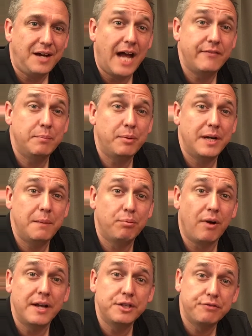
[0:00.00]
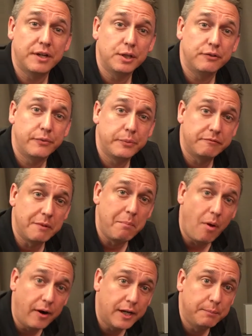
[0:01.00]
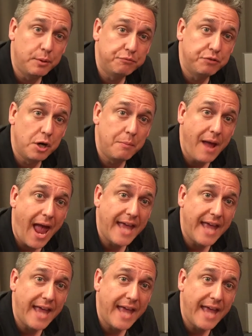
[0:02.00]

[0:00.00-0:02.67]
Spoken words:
Hi everybody, Brian Trendler from The Remarkable Room,